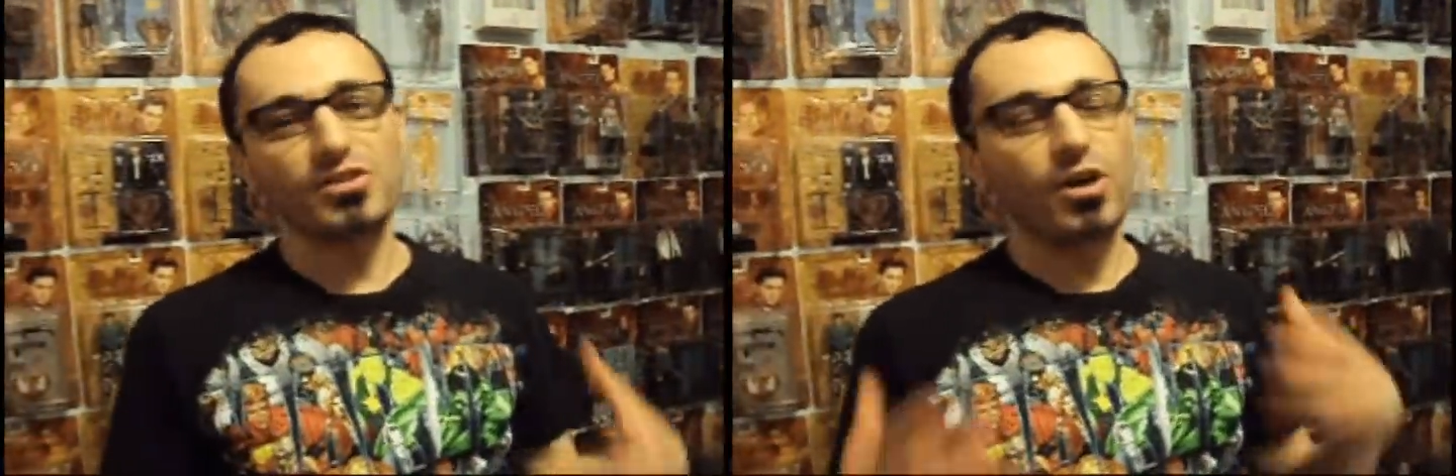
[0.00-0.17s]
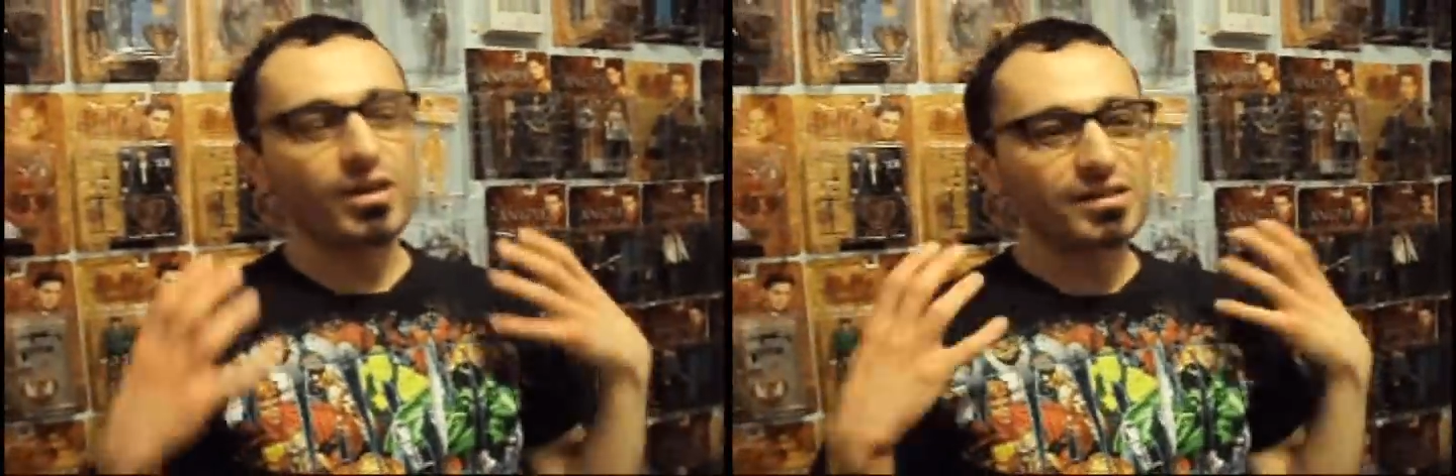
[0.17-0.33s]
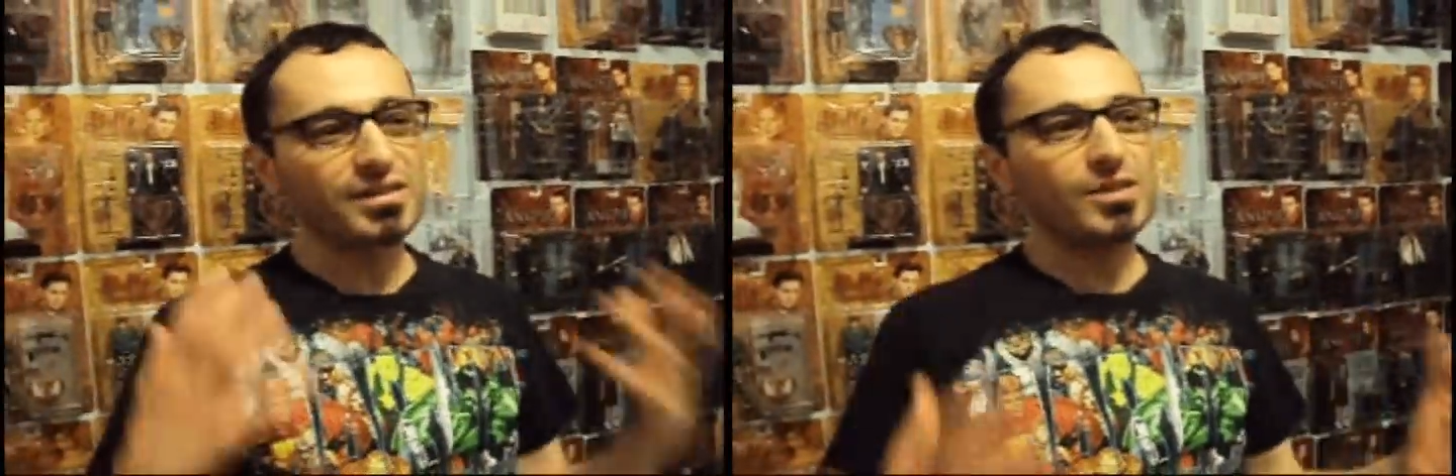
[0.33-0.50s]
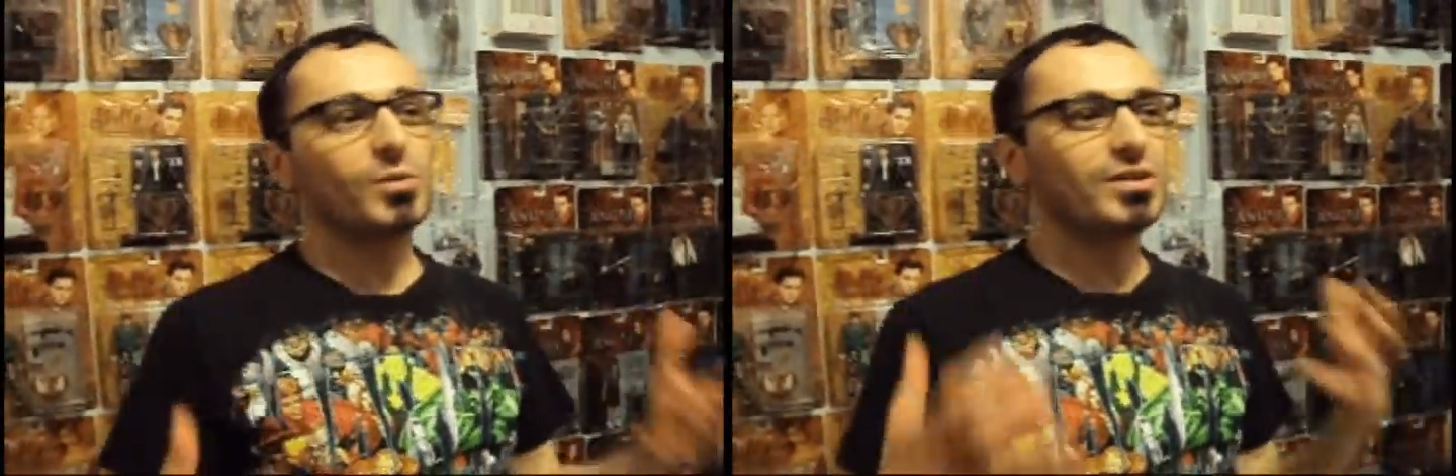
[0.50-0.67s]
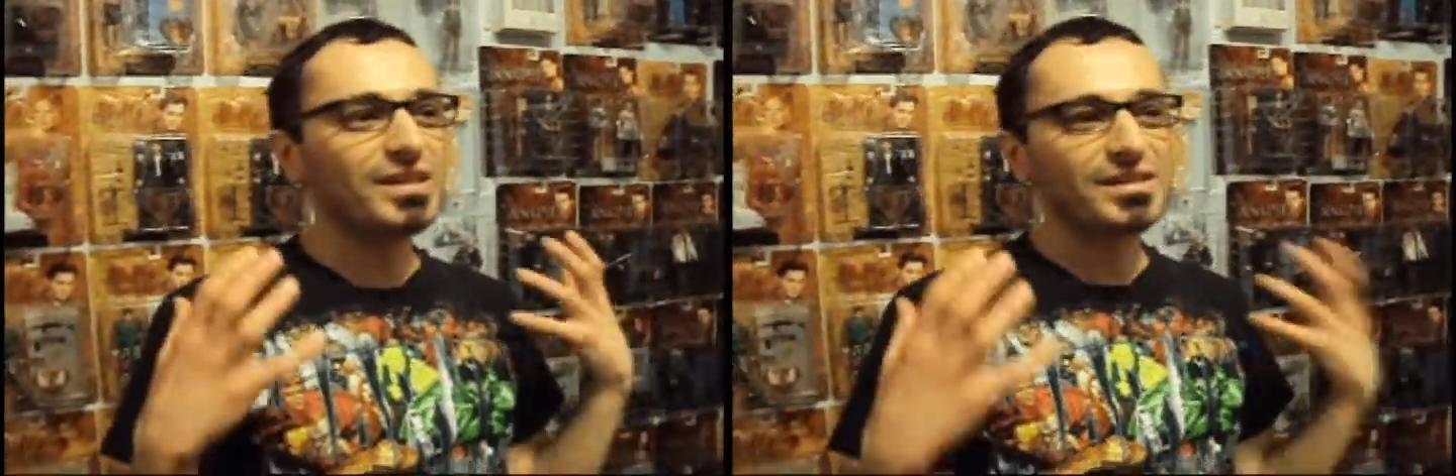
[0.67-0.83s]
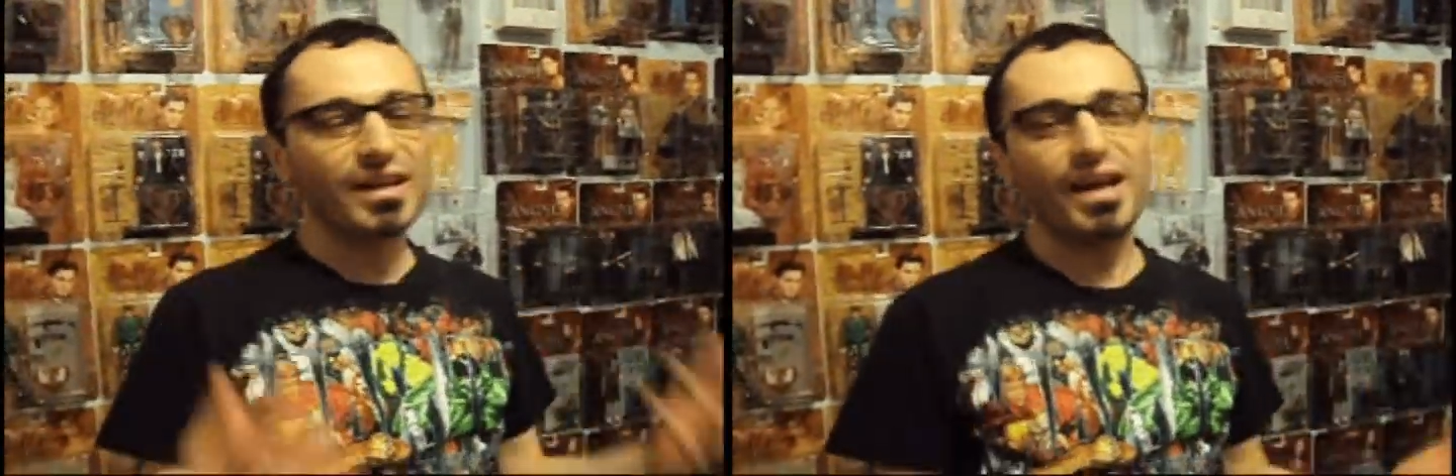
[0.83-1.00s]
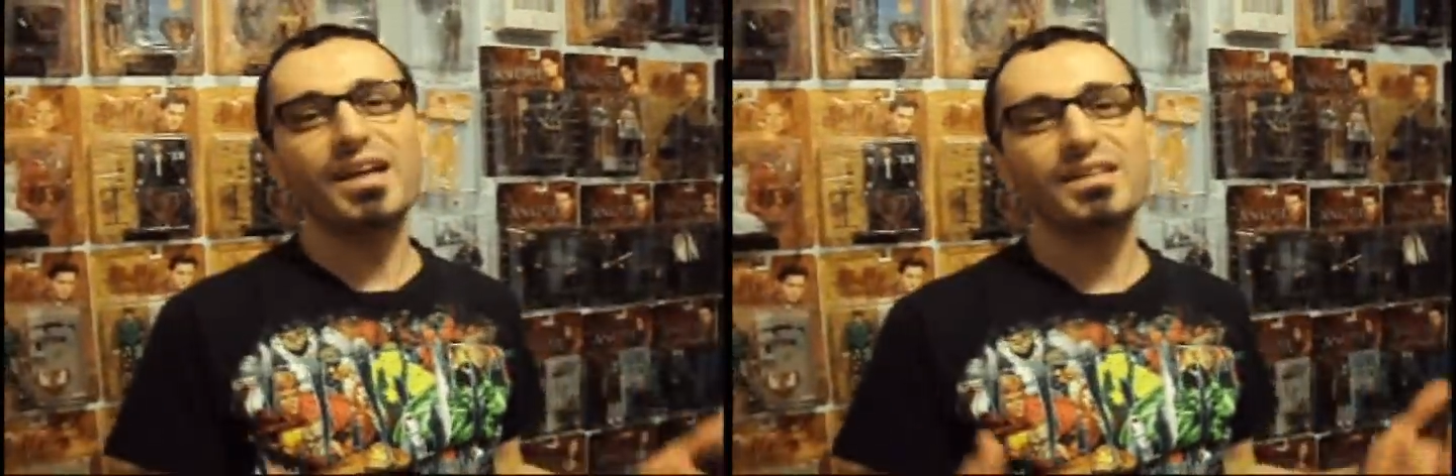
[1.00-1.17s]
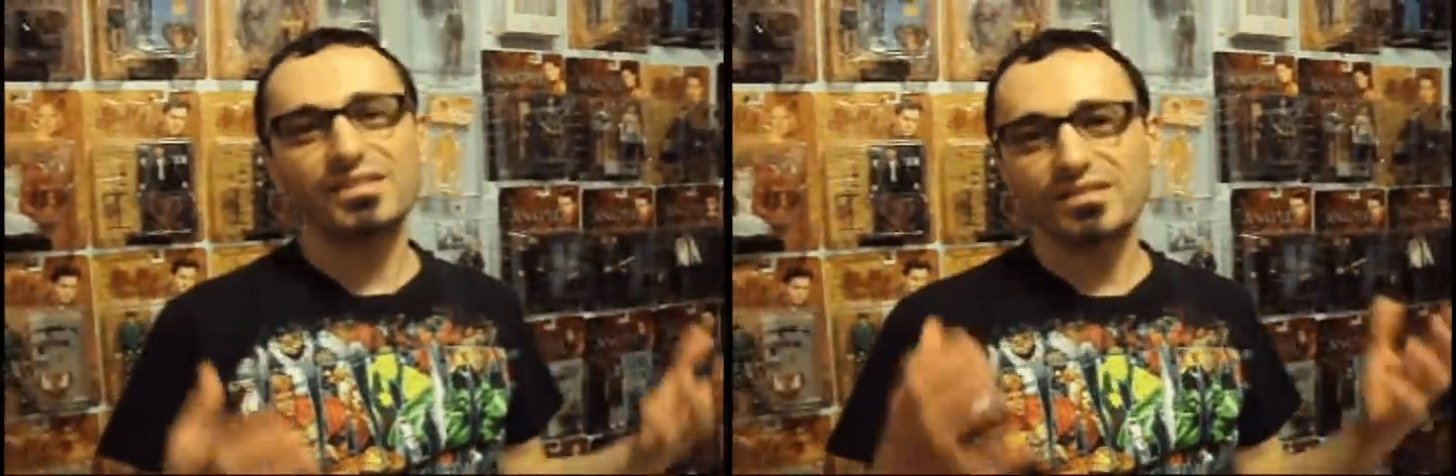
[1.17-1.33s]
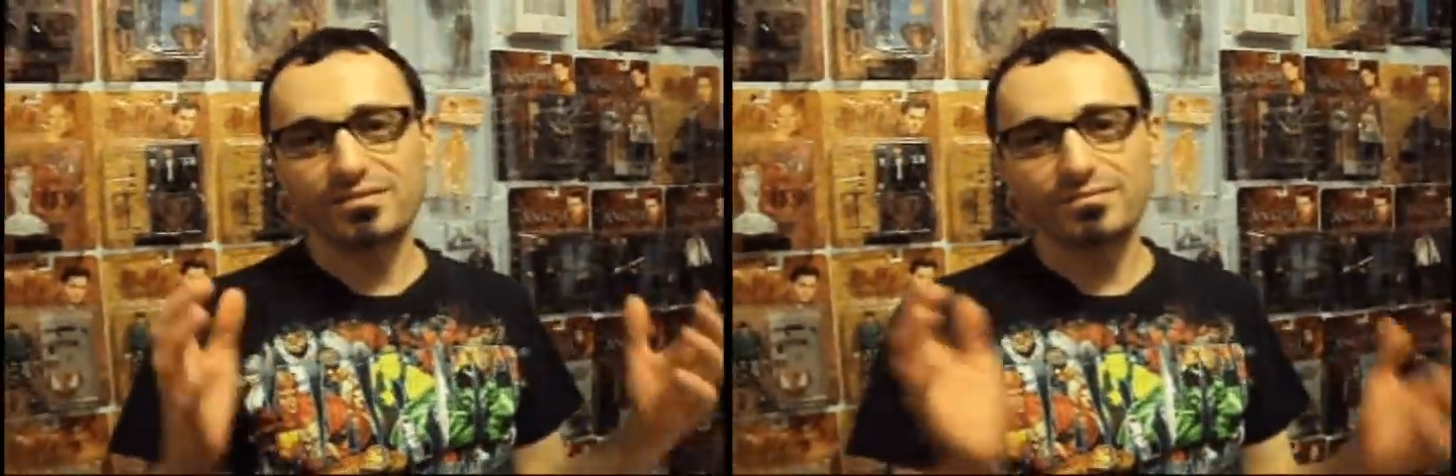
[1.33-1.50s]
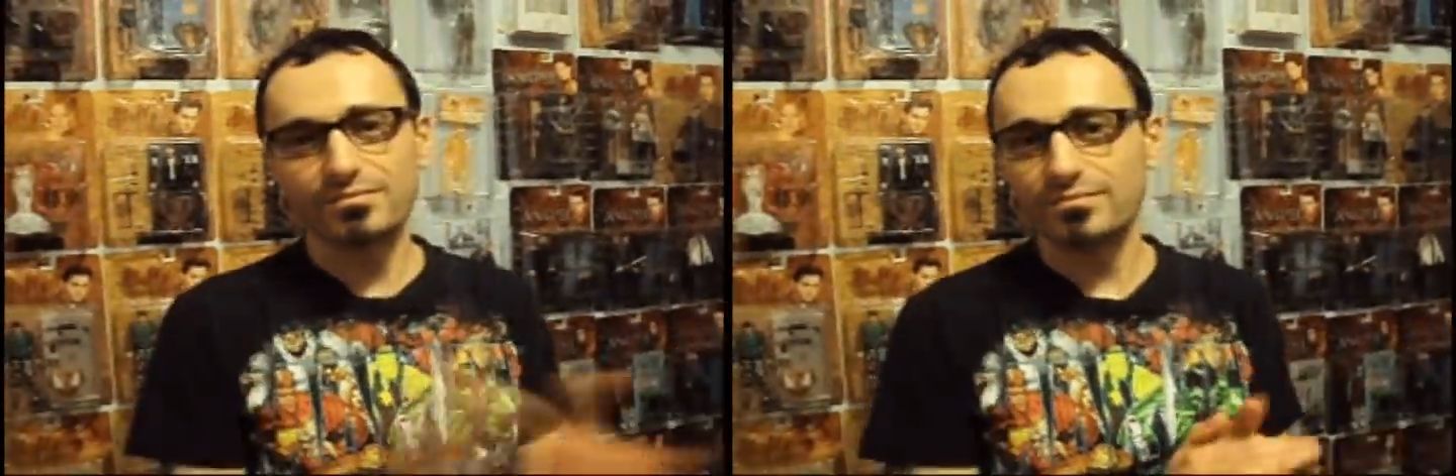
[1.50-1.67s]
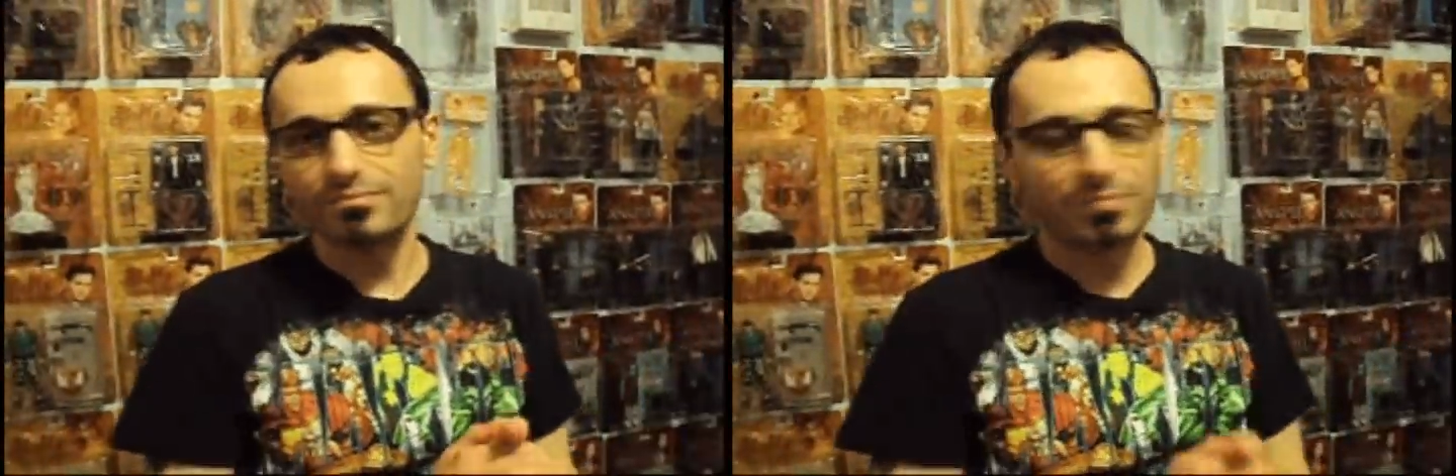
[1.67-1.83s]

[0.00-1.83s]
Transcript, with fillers: Because honestly, with these guys,